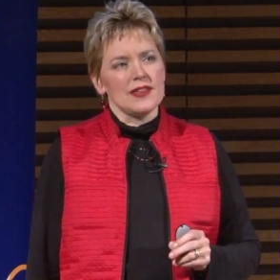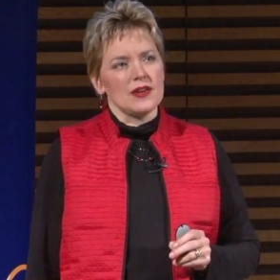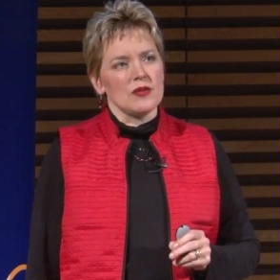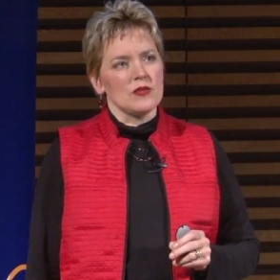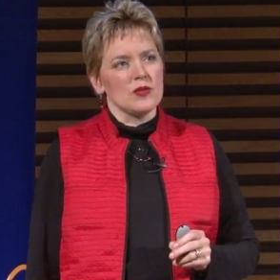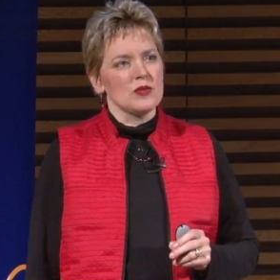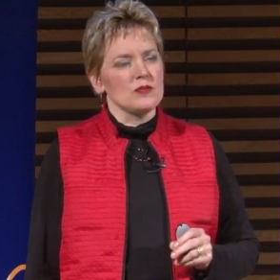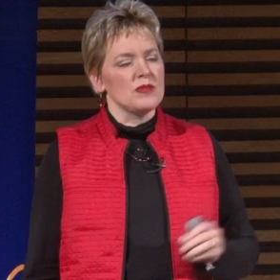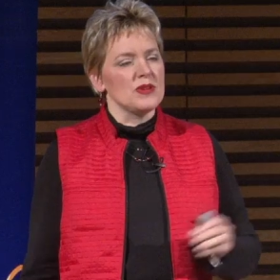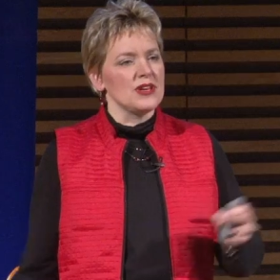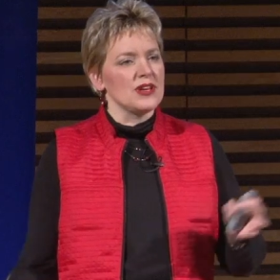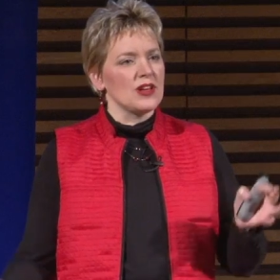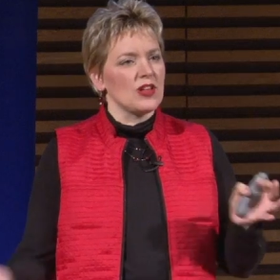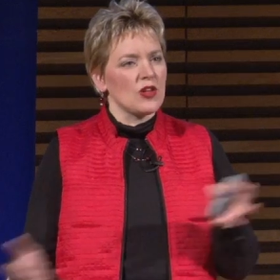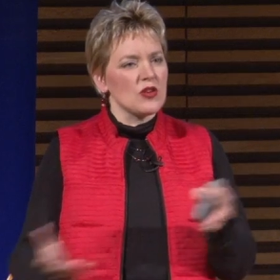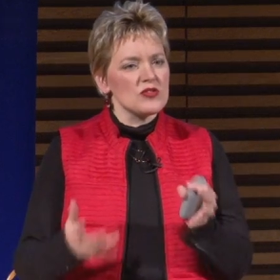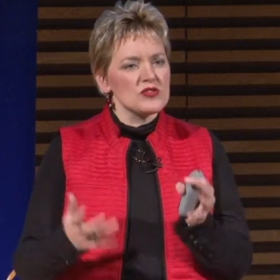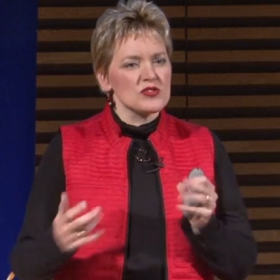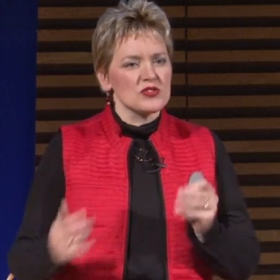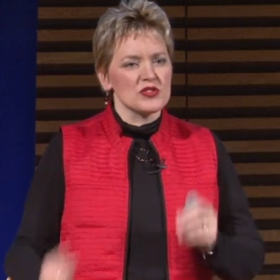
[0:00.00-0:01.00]
that would be
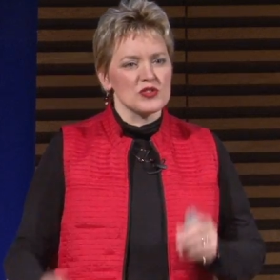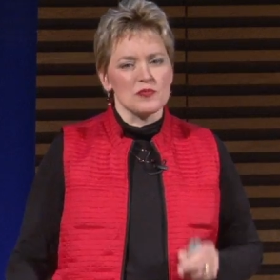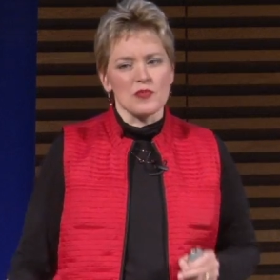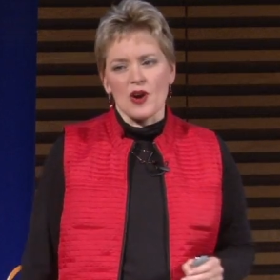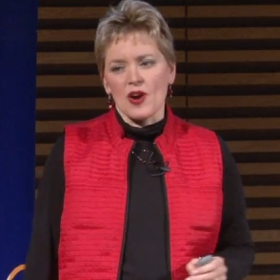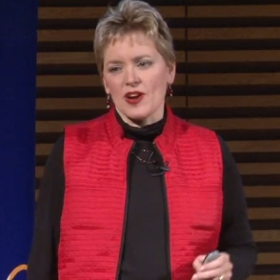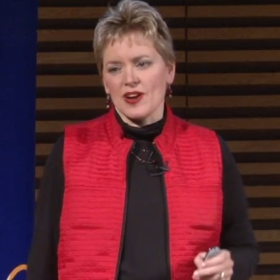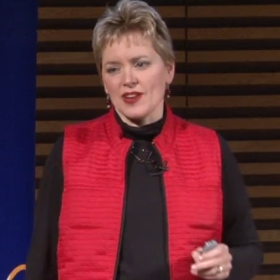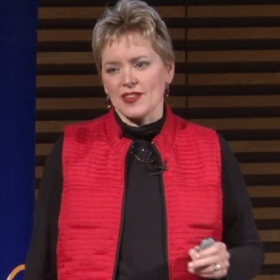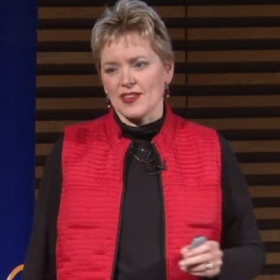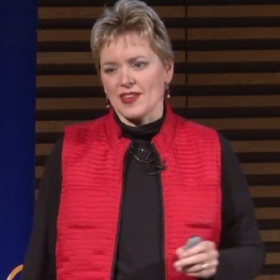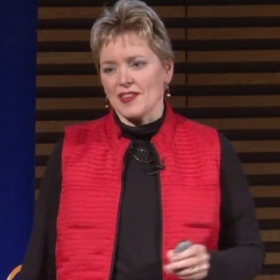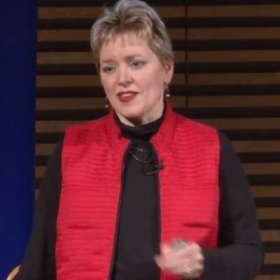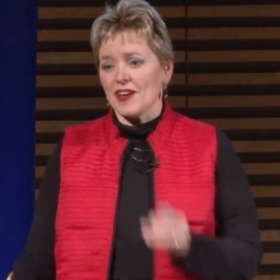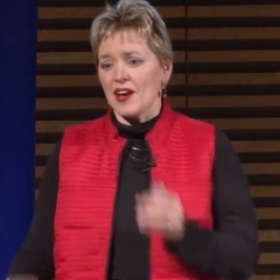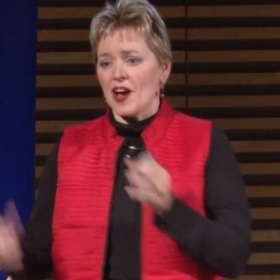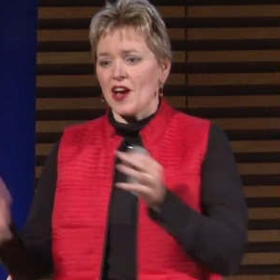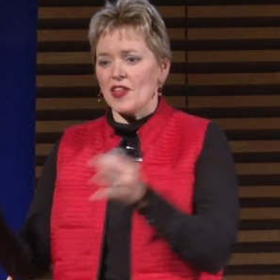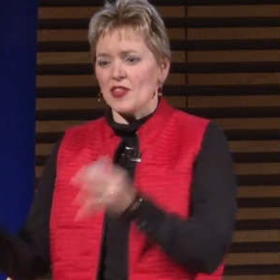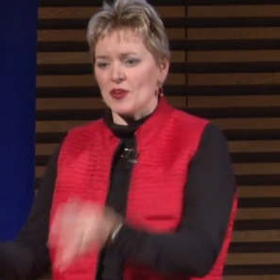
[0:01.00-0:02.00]
closer to market than
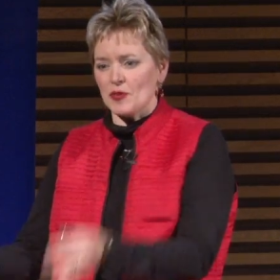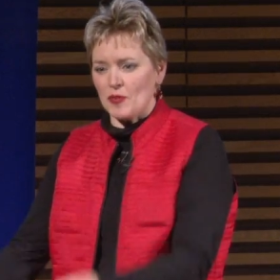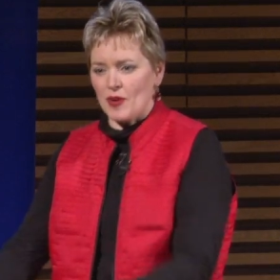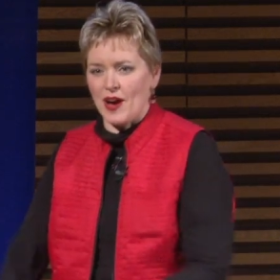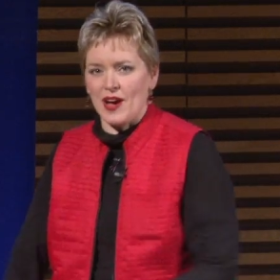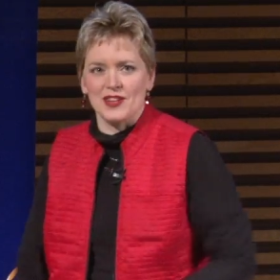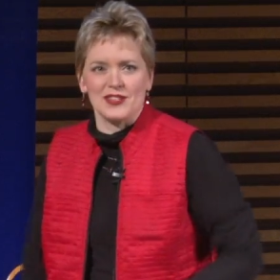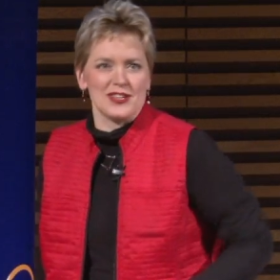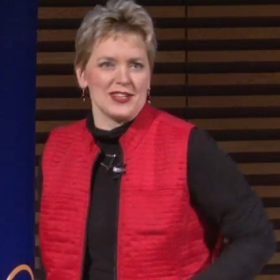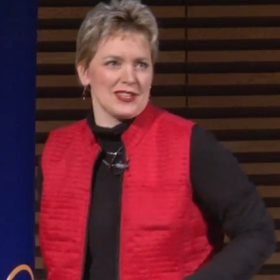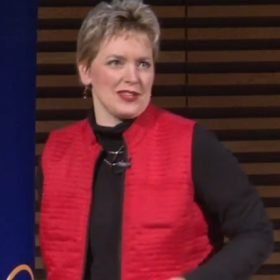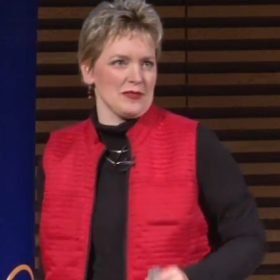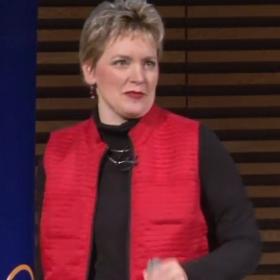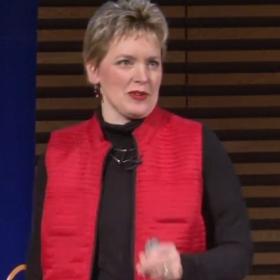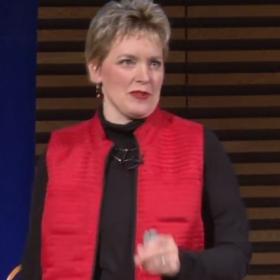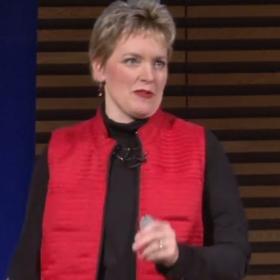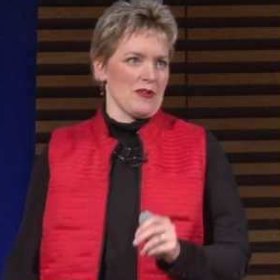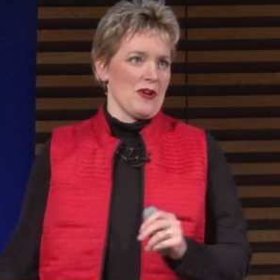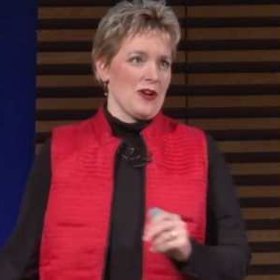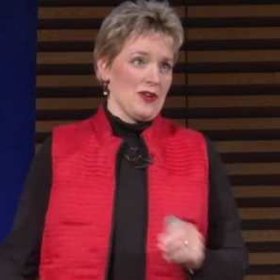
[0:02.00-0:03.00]
the other project that
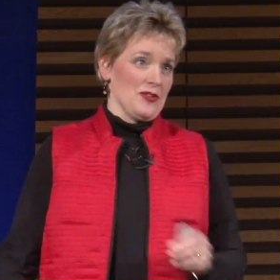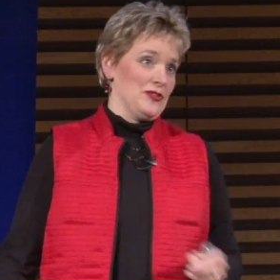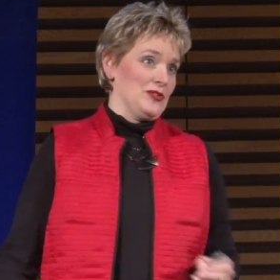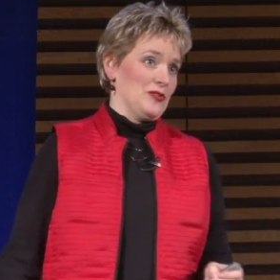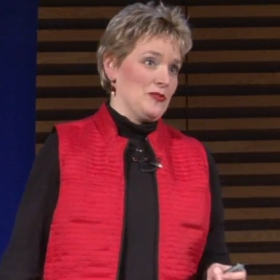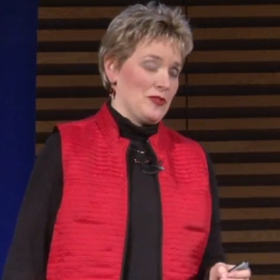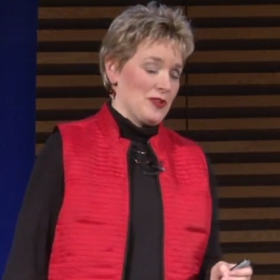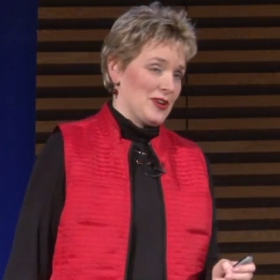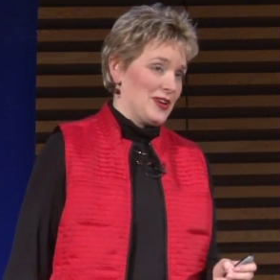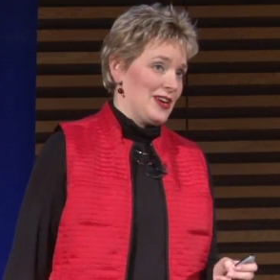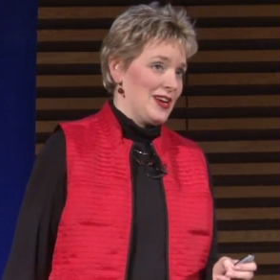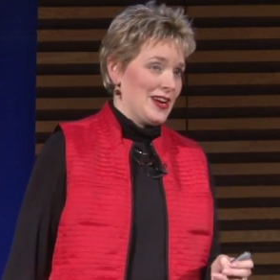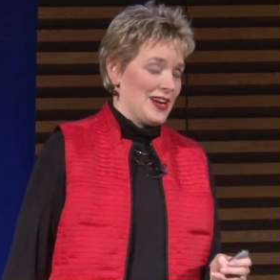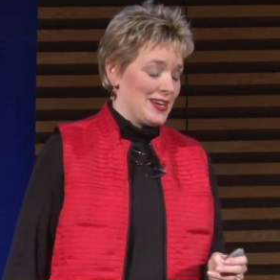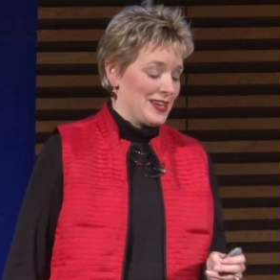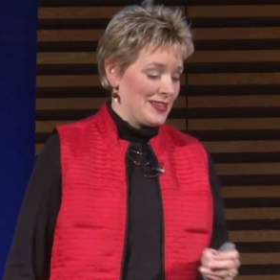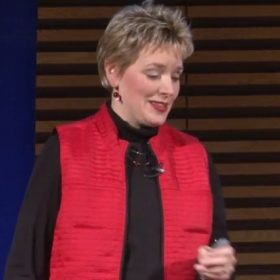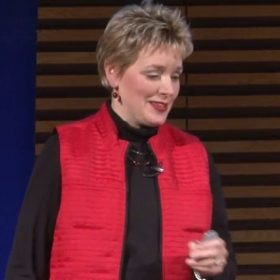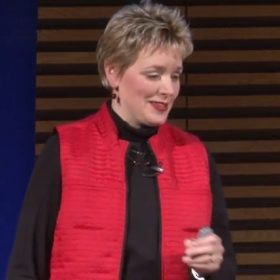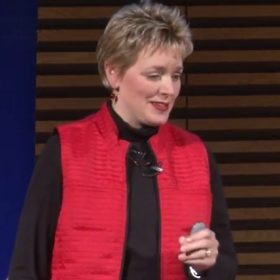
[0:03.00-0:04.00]
we were also working
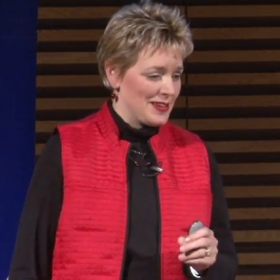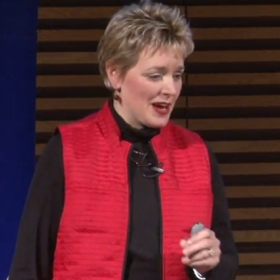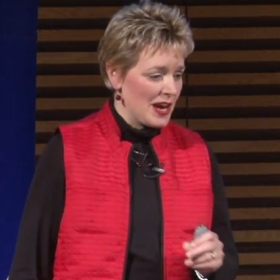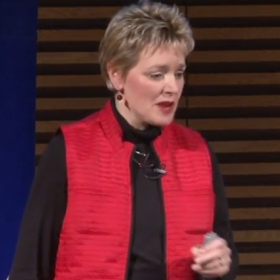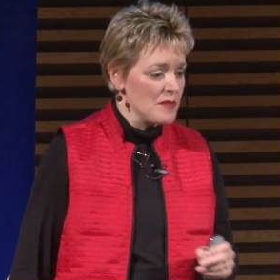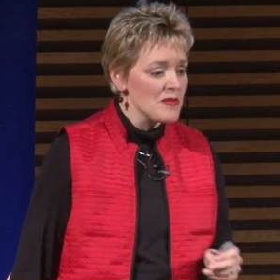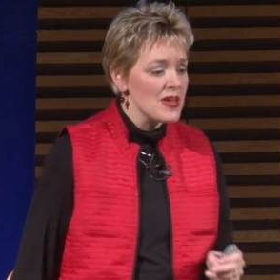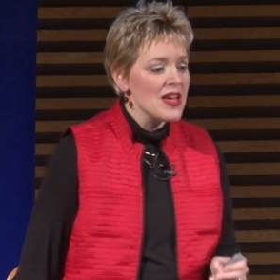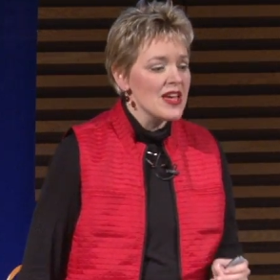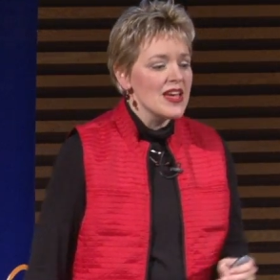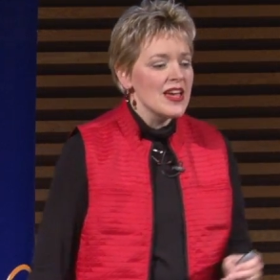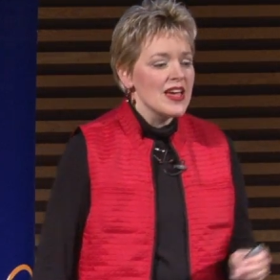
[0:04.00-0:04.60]
on at the time.